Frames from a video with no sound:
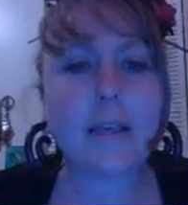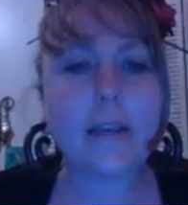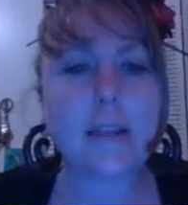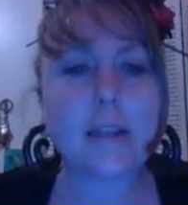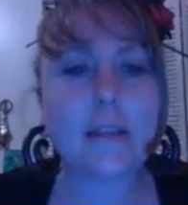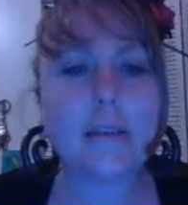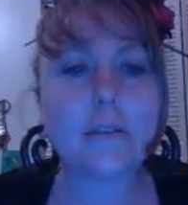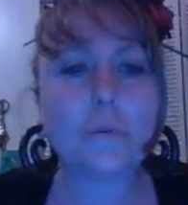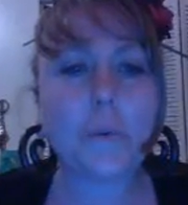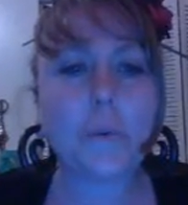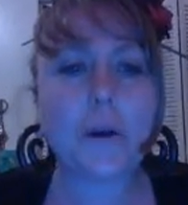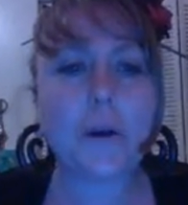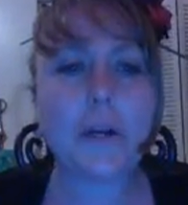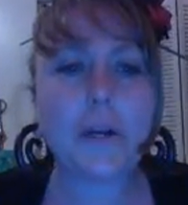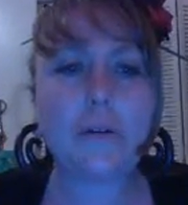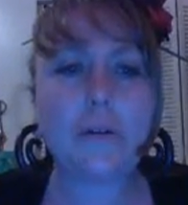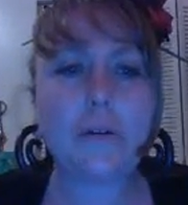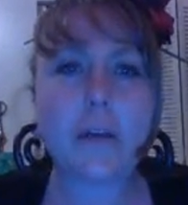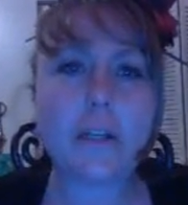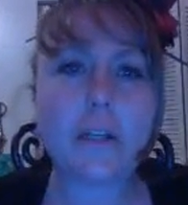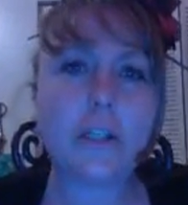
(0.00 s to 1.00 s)
it is where
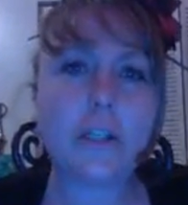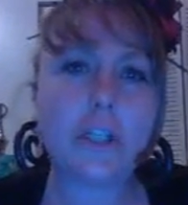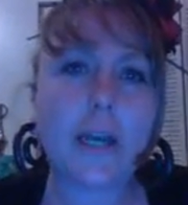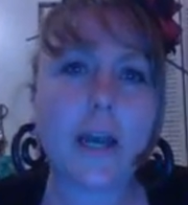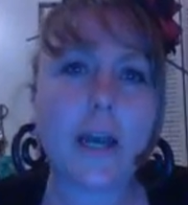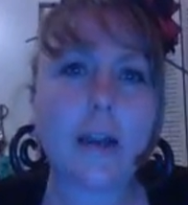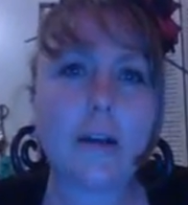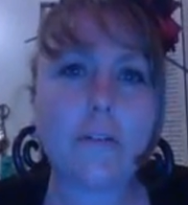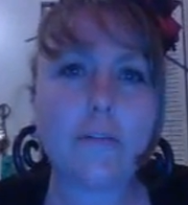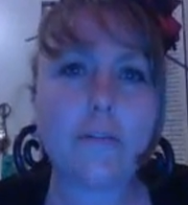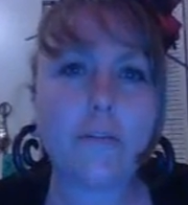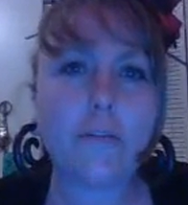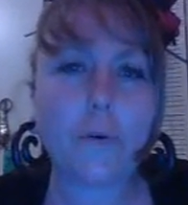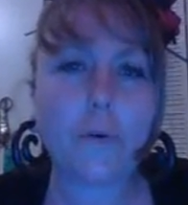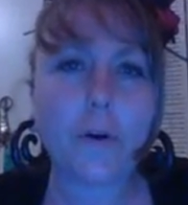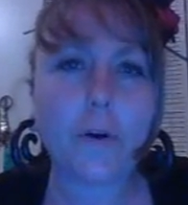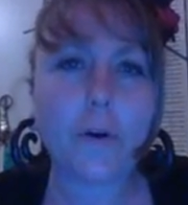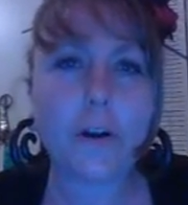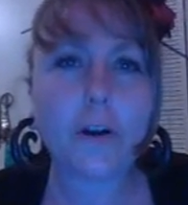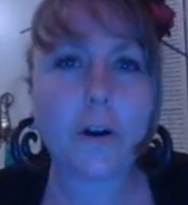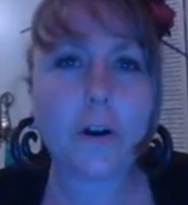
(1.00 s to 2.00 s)
you can check
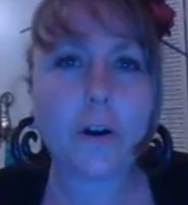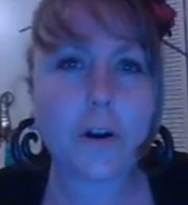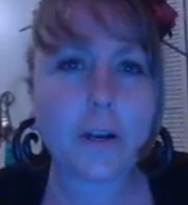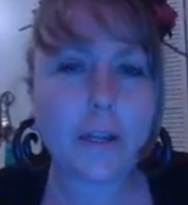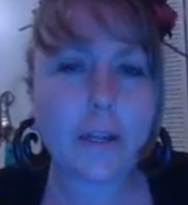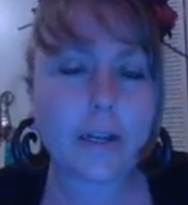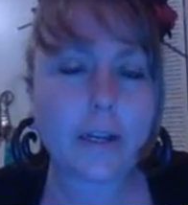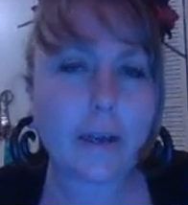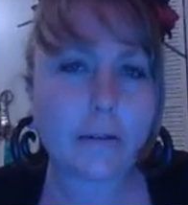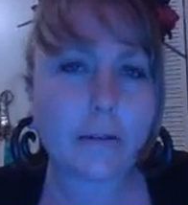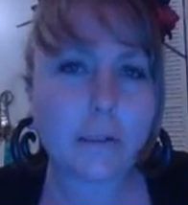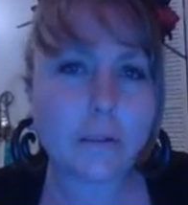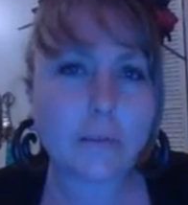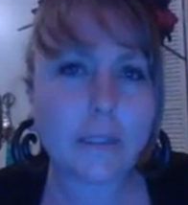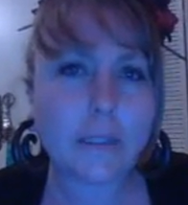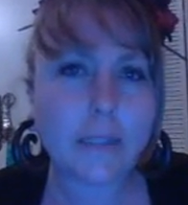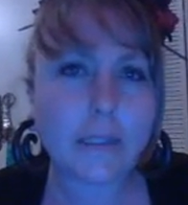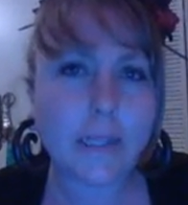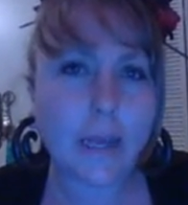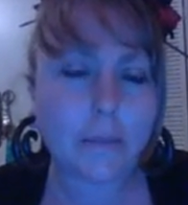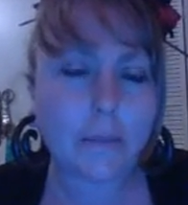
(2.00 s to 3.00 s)
for current
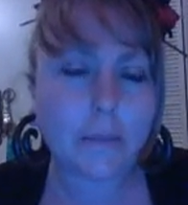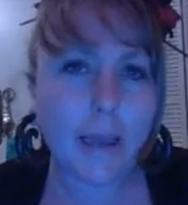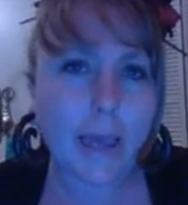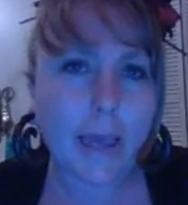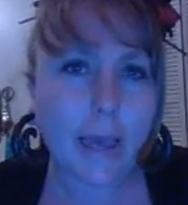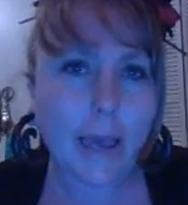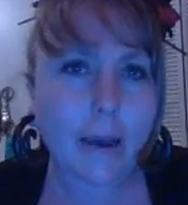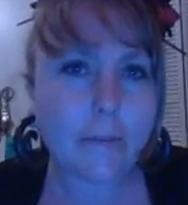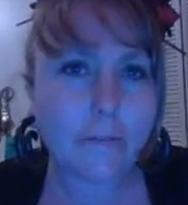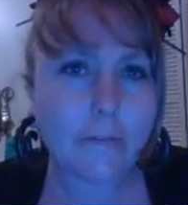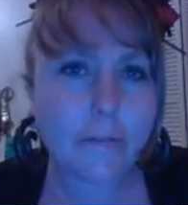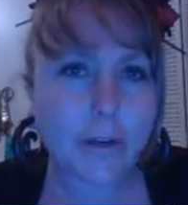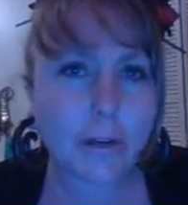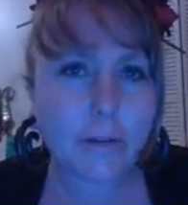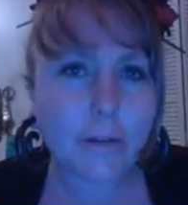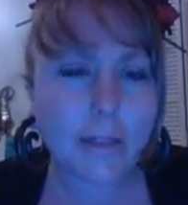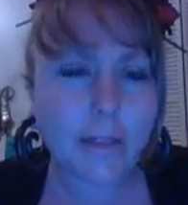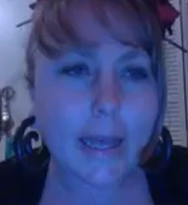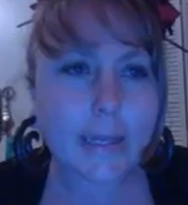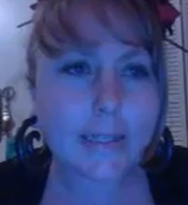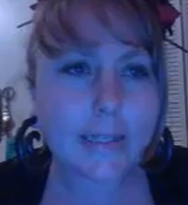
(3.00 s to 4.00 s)
announcements I might have for
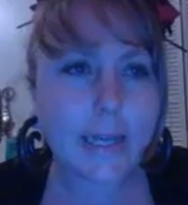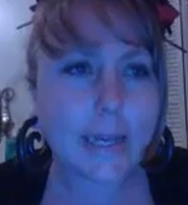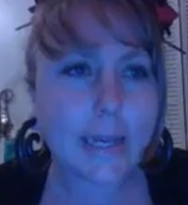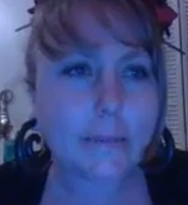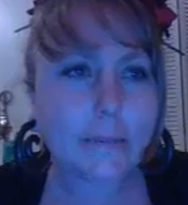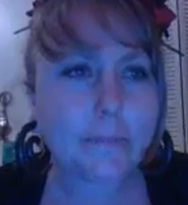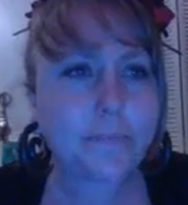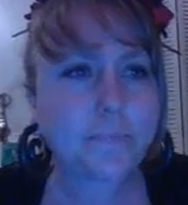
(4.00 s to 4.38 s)
you that day.